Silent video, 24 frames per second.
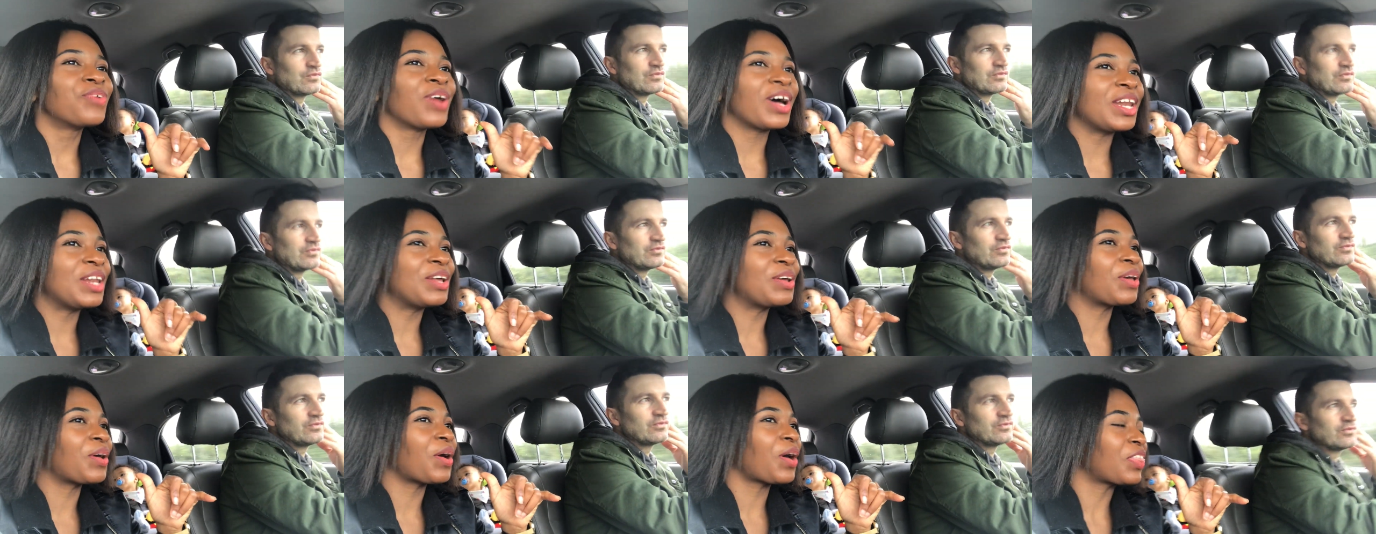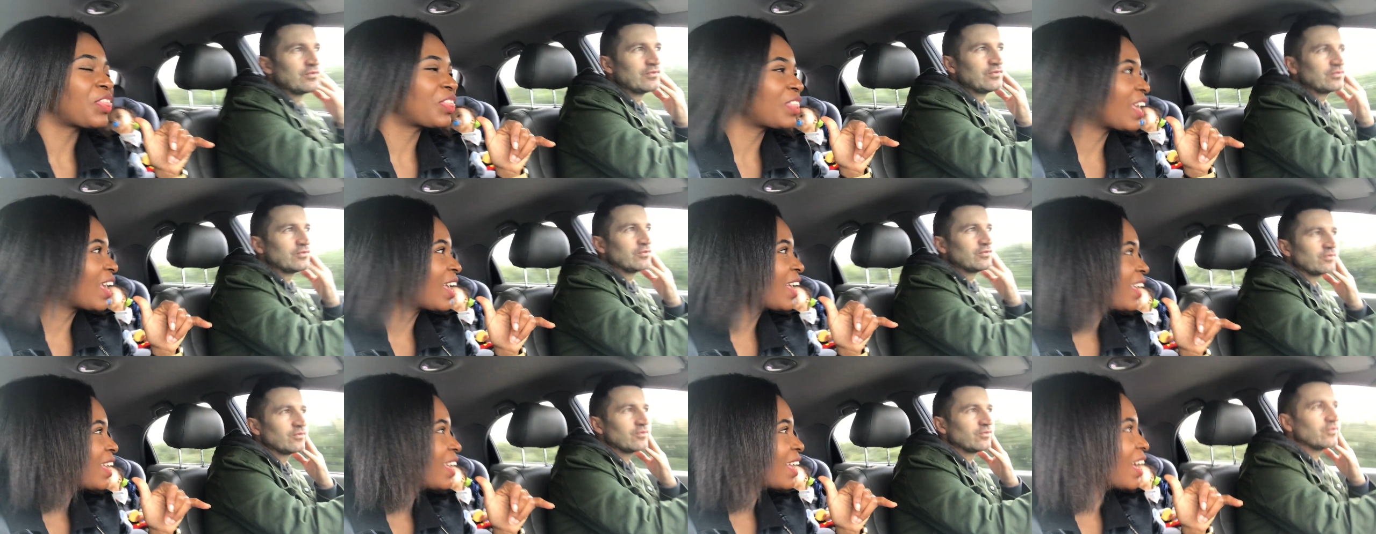Speaker 1: what do you
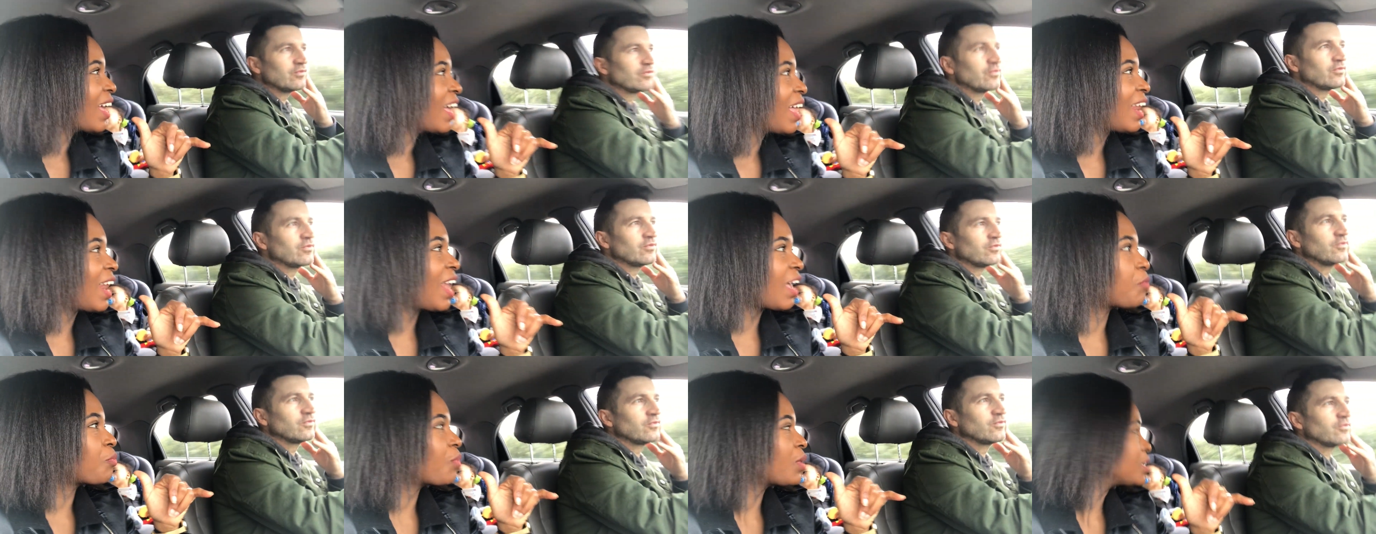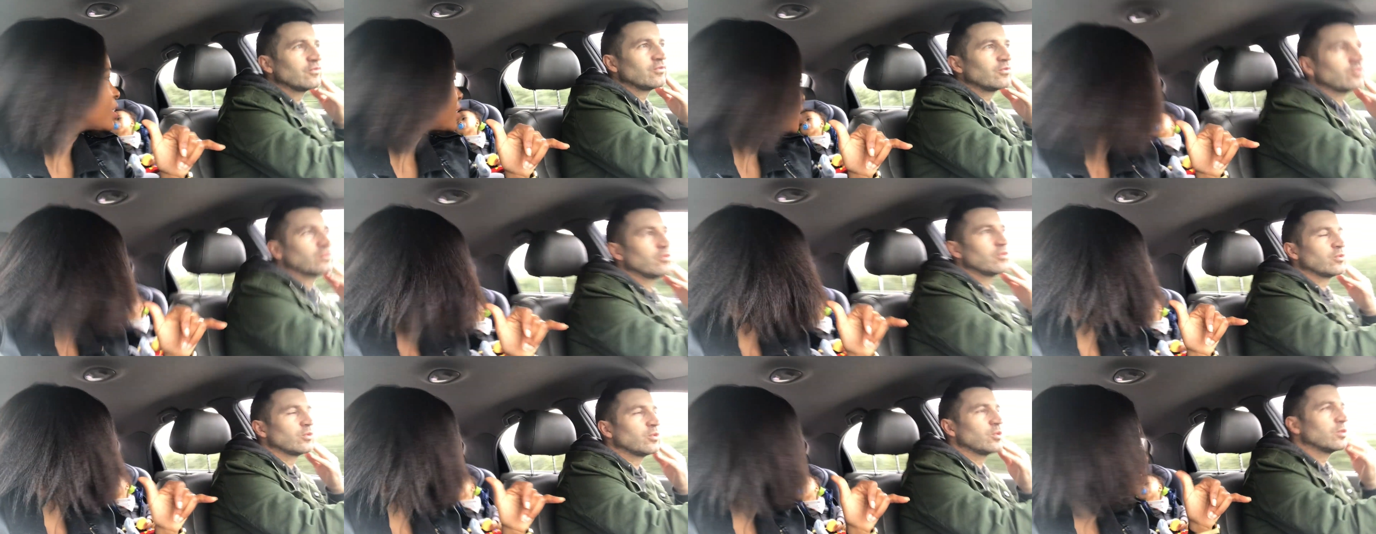think? Like when
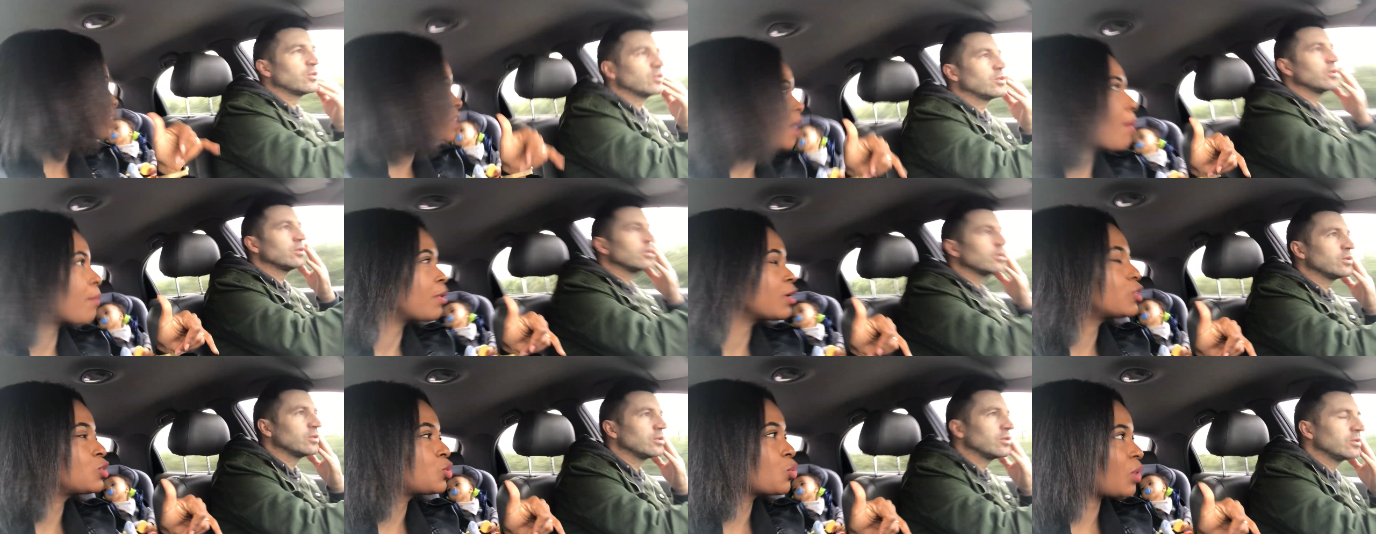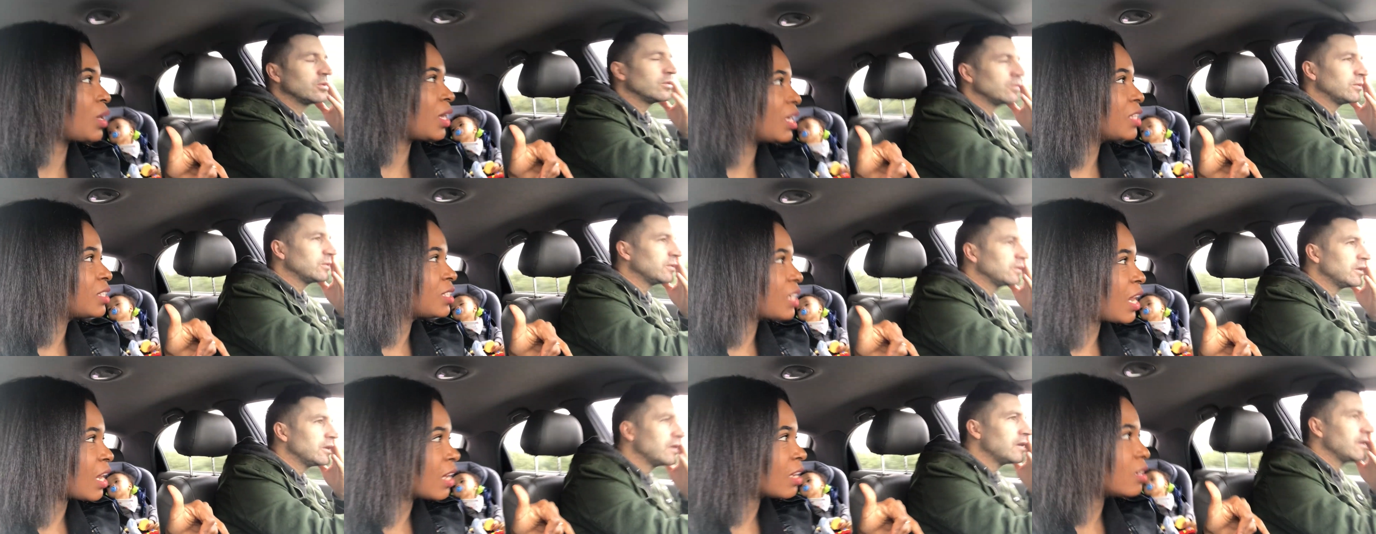someone is coming to
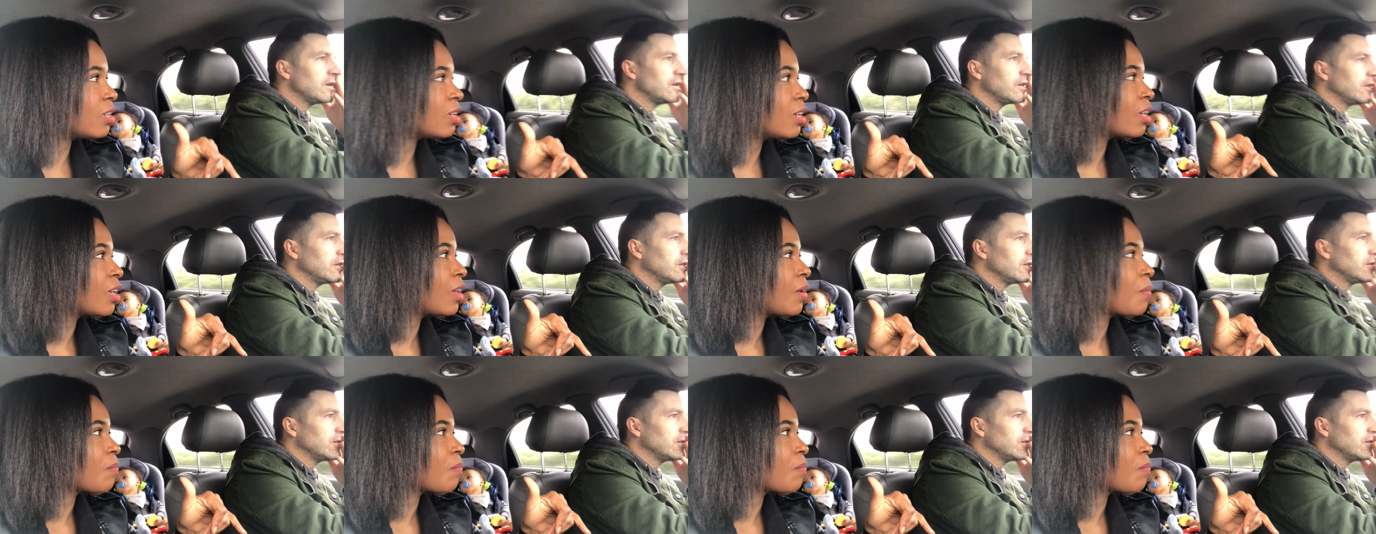Italy?